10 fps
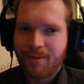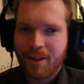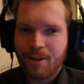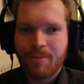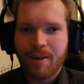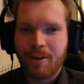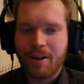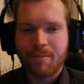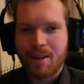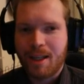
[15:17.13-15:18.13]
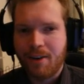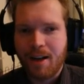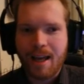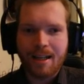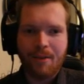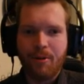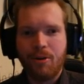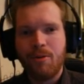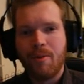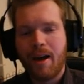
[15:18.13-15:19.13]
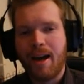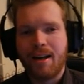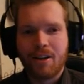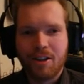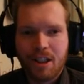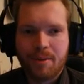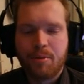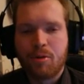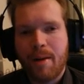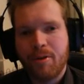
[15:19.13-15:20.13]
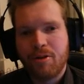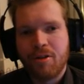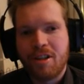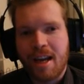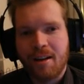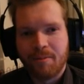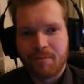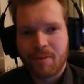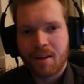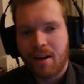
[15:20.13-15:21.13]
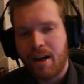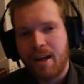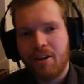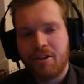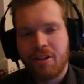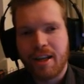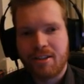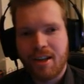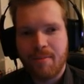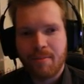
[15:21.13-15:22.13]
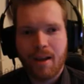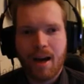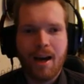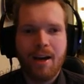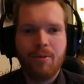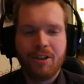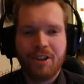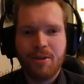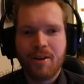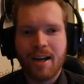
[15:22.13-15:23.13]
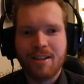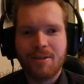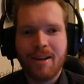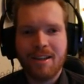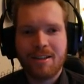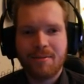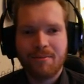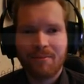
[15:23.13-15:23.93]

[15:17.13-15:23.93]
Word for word: the video. If you did, give it a like down below and consider subscribing to the channel. And until next time, I will see you guys in space.